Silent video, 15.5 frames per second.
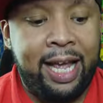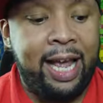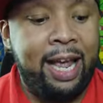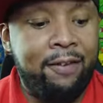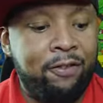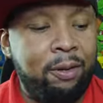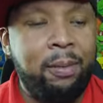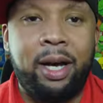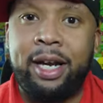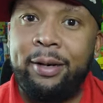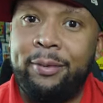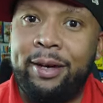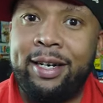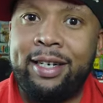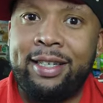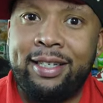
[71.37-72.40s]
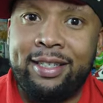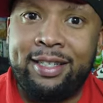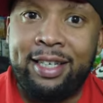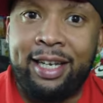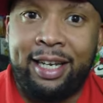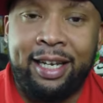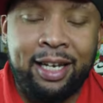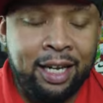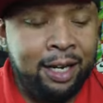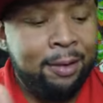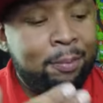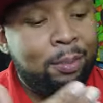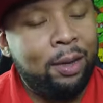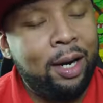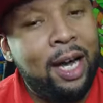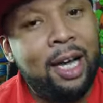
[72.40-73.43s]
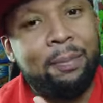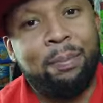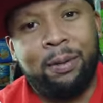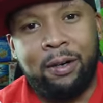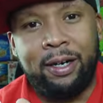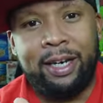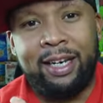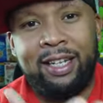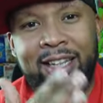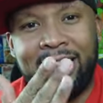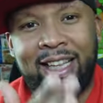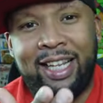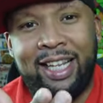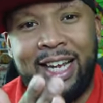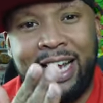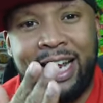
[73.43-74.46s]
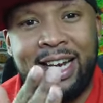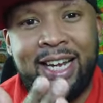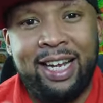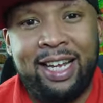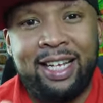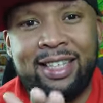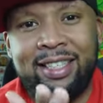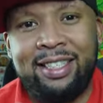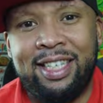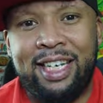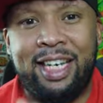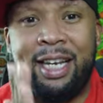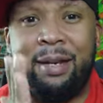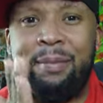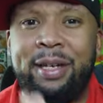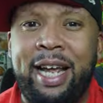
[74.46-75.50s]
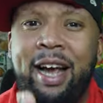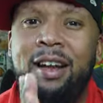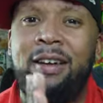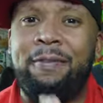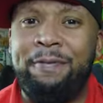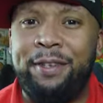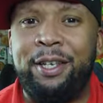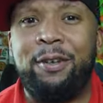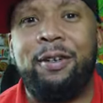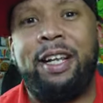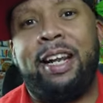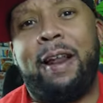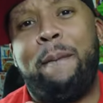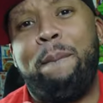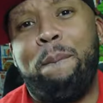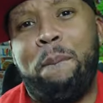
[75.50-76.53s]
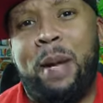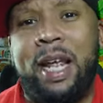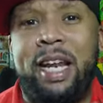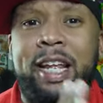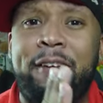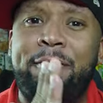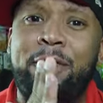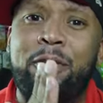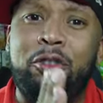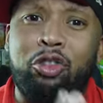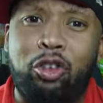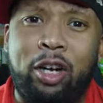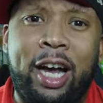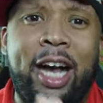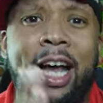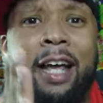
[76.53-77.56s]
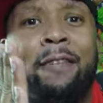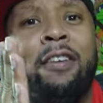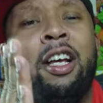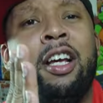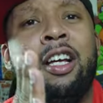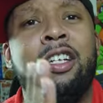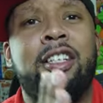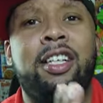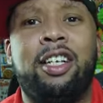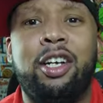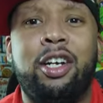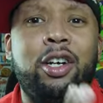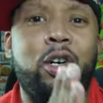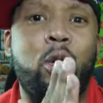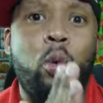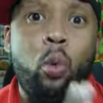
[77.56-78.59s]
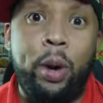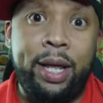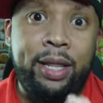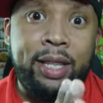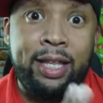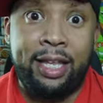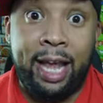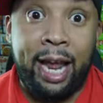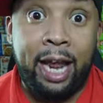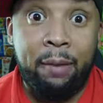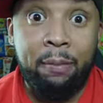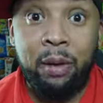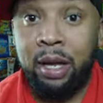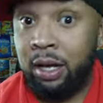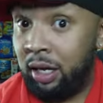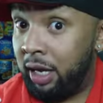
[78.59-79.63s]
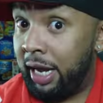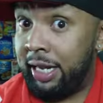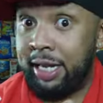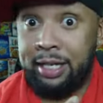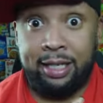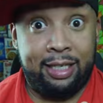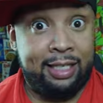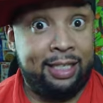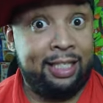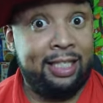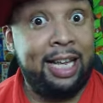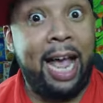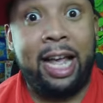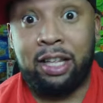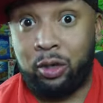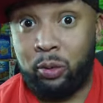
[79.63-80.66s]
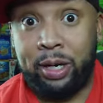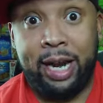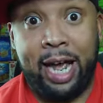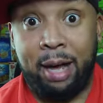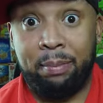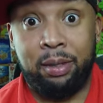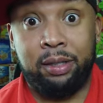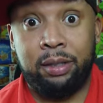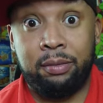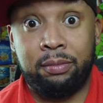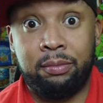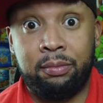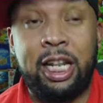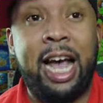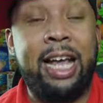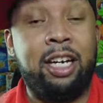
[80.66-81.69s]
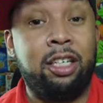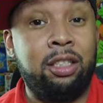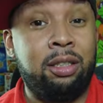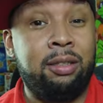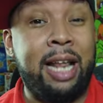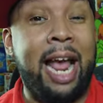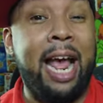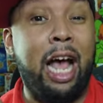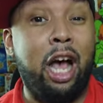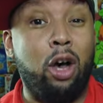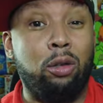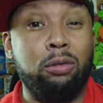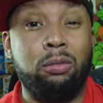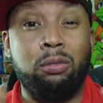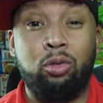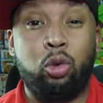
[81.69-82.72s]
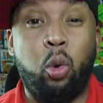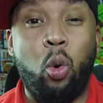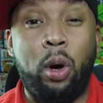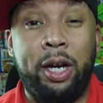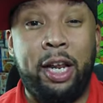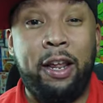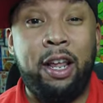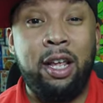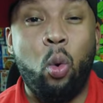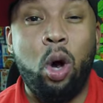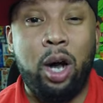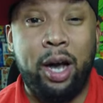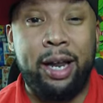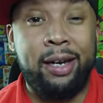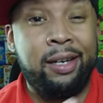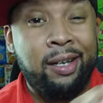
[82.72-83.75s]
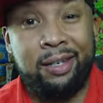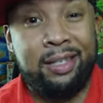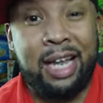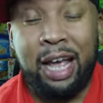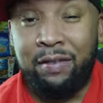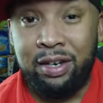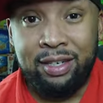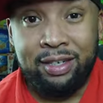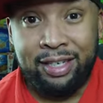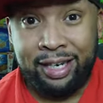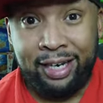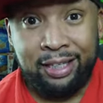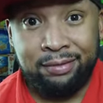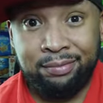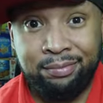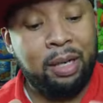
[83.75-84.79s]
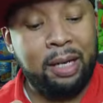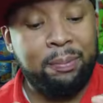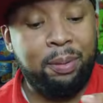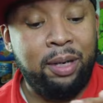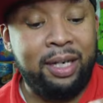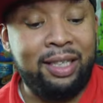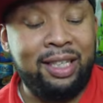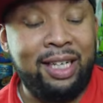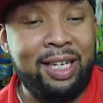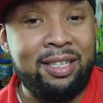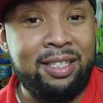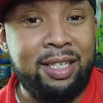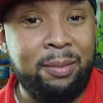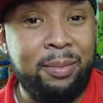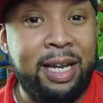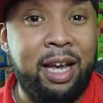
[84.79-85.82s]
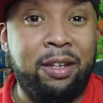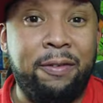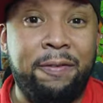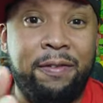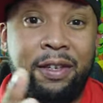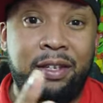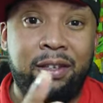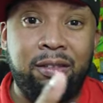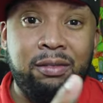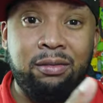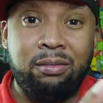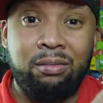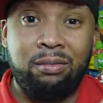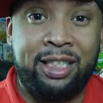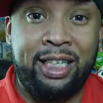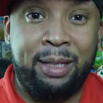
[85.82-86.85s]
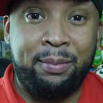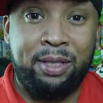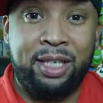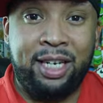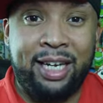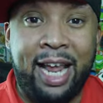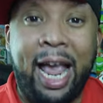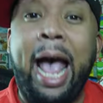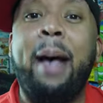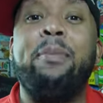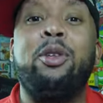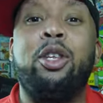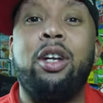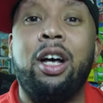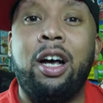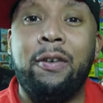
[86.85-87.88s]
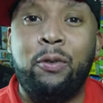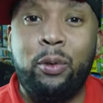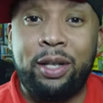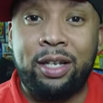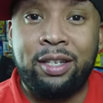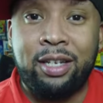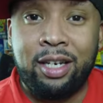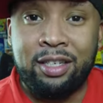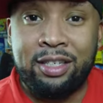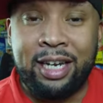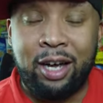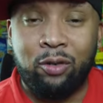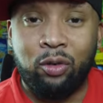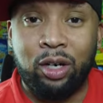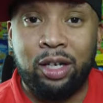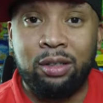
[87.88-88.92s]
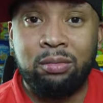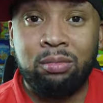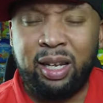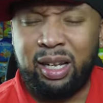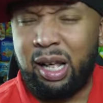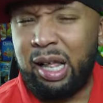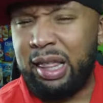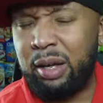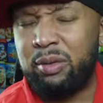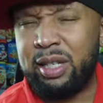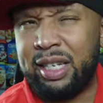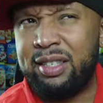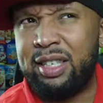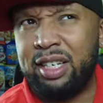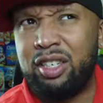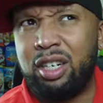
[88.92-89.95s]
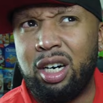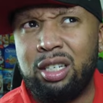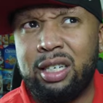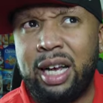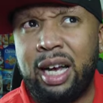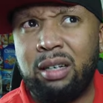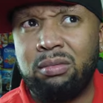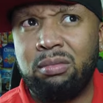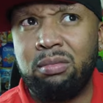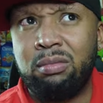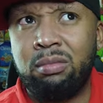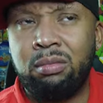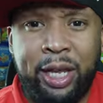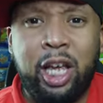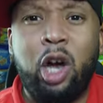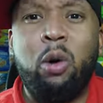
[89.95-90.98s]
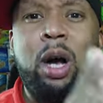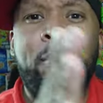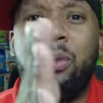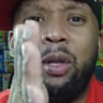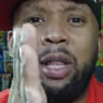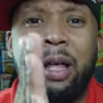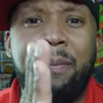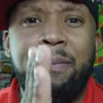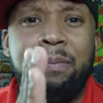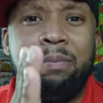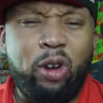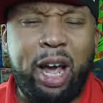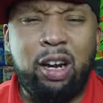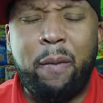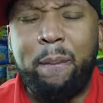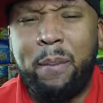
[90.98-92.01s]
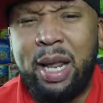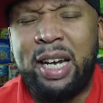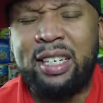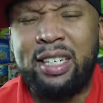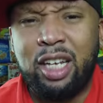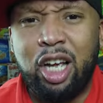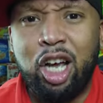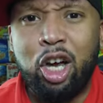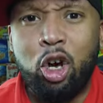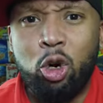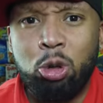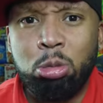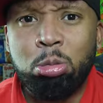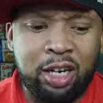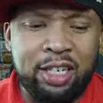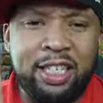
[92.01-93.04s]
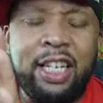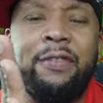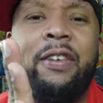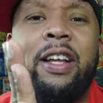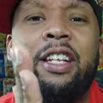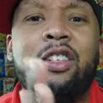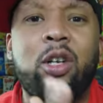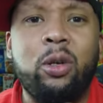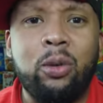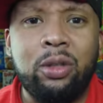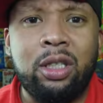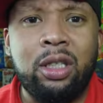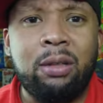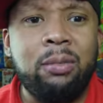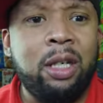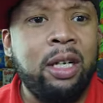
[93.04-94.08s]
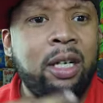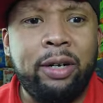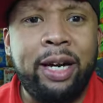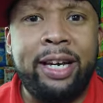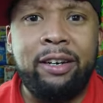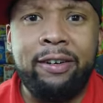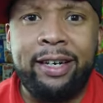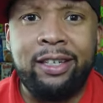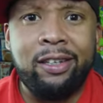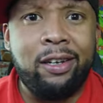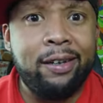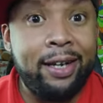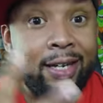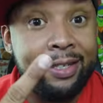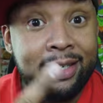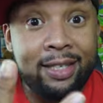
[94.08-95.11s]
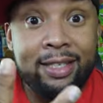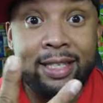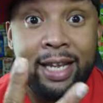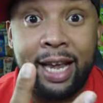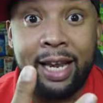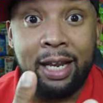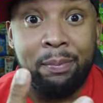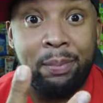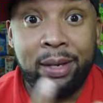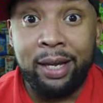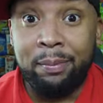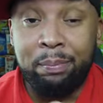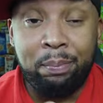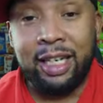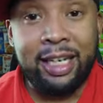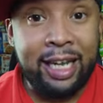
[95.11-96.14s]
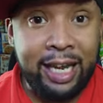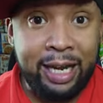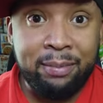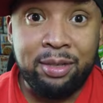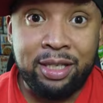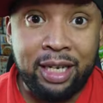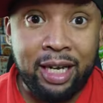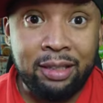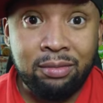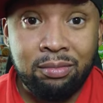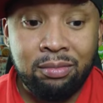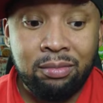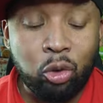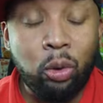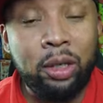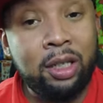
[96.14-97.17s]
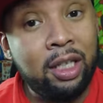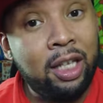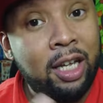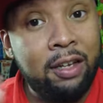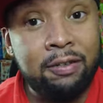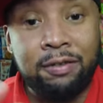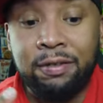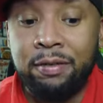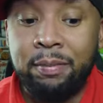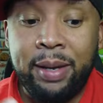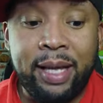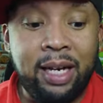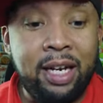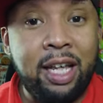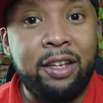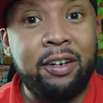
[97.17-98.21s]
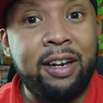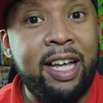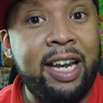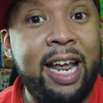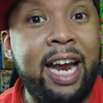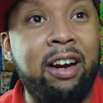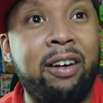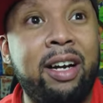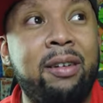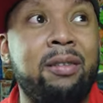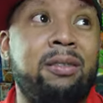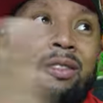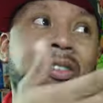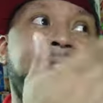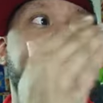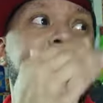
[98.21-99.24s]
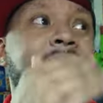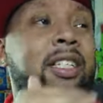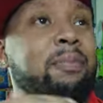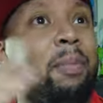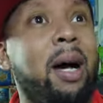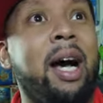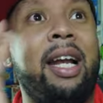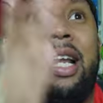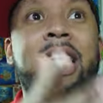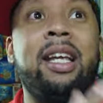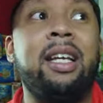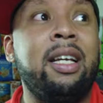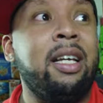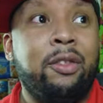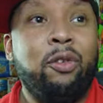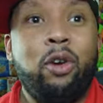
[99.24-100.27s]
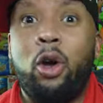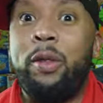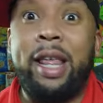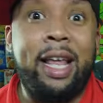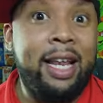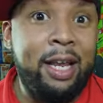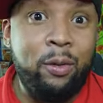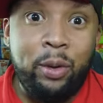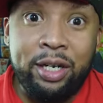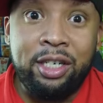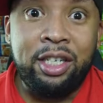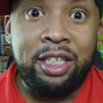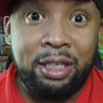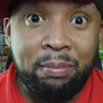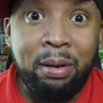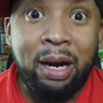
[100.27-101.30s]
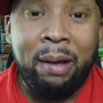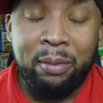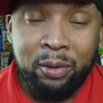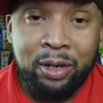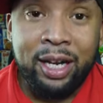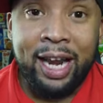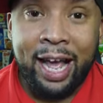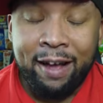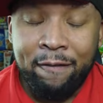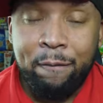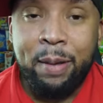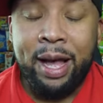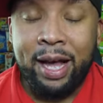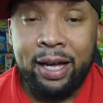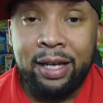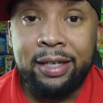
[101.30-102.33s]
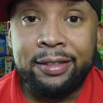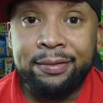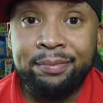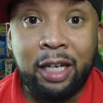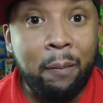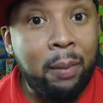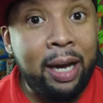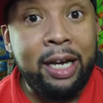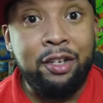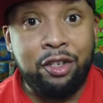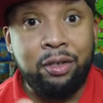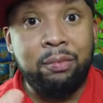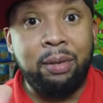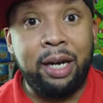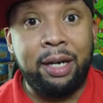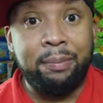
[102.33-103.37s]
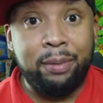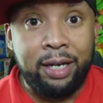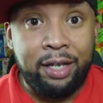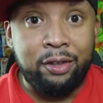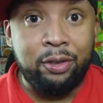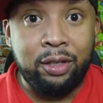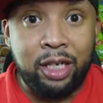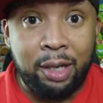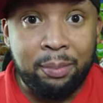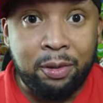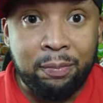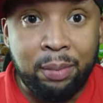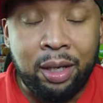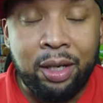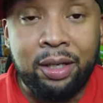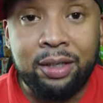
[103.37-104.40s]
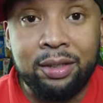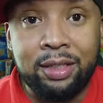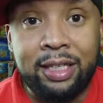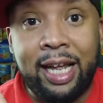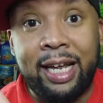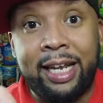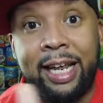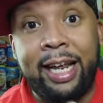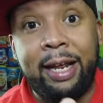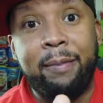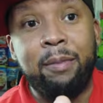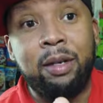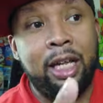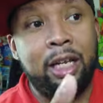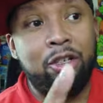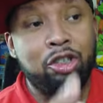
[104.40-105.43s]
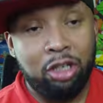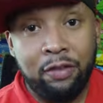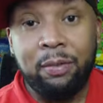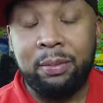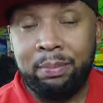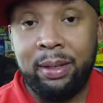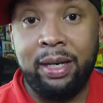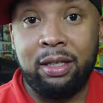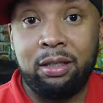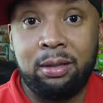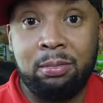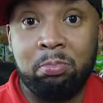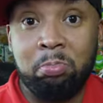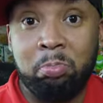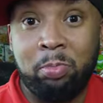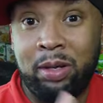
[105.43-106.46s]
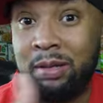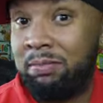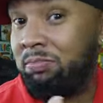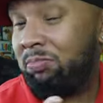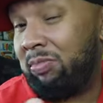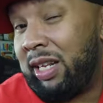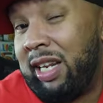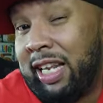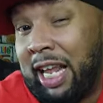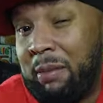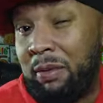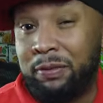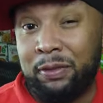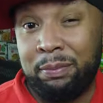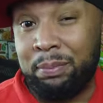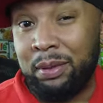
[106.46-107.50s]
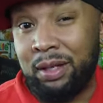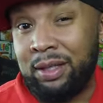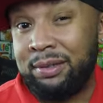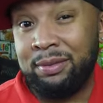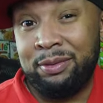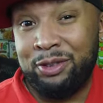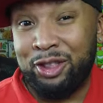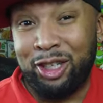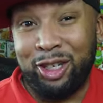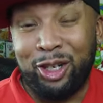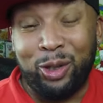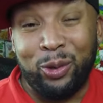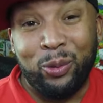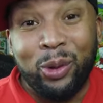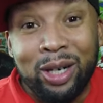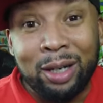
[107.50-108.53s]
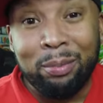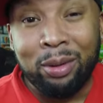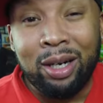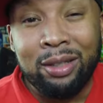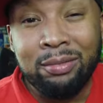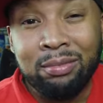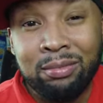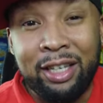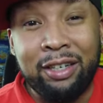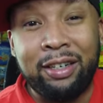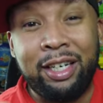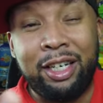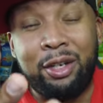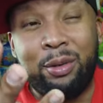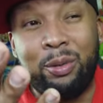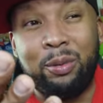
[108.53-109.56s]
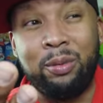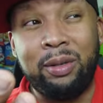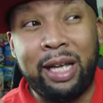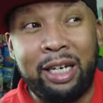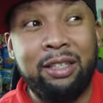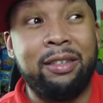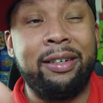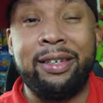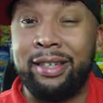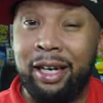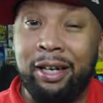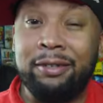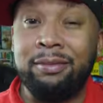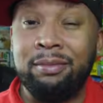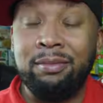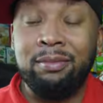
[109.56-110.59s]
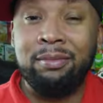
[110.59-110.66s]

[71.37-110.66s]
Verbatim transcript: They, everybody wanted to see Brock Purdy lead his team down the field in a meaningful drive to go win the game. And that's exactly what happened. Niners down 21 to 17. Brock Purdy leads them down the field. CMC caps it off with a touchdown run. Like I think it was like 6 yards out. We go up with a, around a minute to go. Our defense holds them. Dre Greenlaw gets his second pick, and the game's done. Jordan Love made another inerrant cross his body throw that he wishes he probably could have back. Now, mind you, Brock Purdy threw a couple of balls in that game that should have been picked, but in the game of football, shoulda, coulda, woulda, bro. Either you catch or you don't.